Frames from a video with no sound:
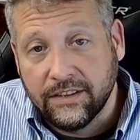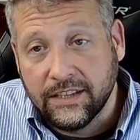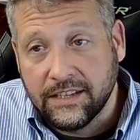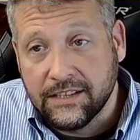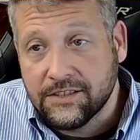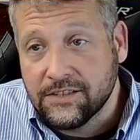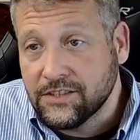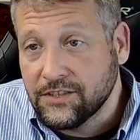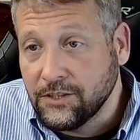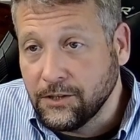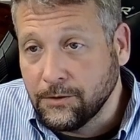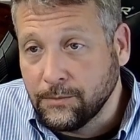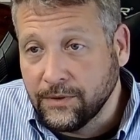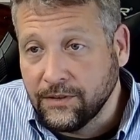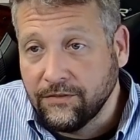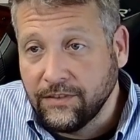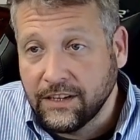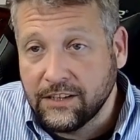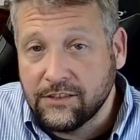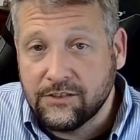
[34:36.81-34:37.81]
these
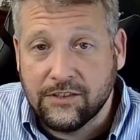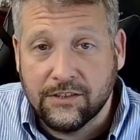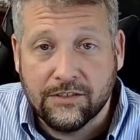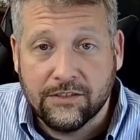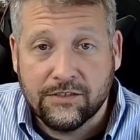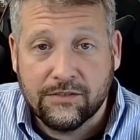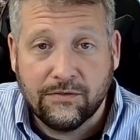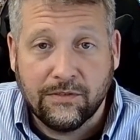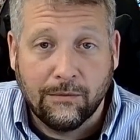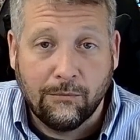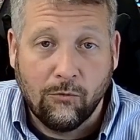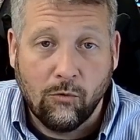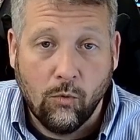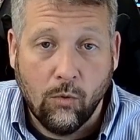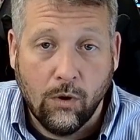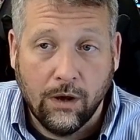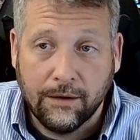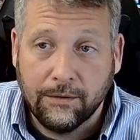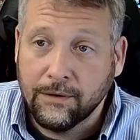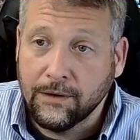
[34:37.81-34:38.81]
stupid fixtures from
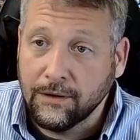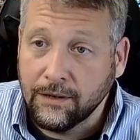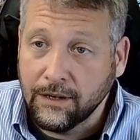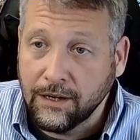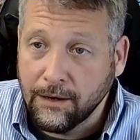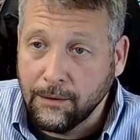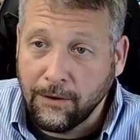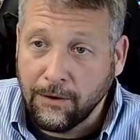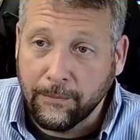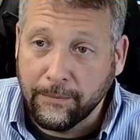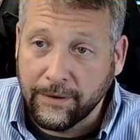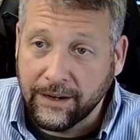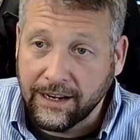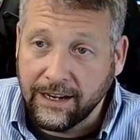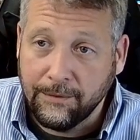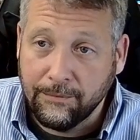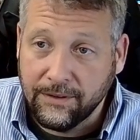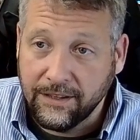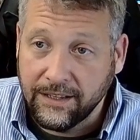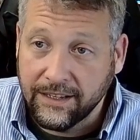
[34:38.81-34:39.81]
one apartment
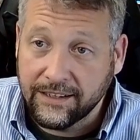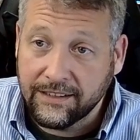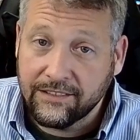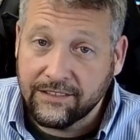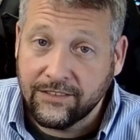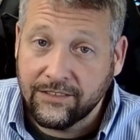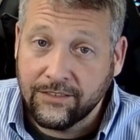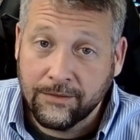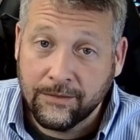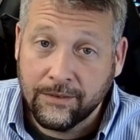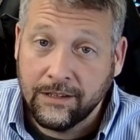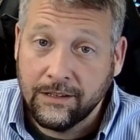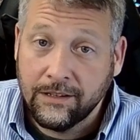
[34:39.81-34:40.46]
complex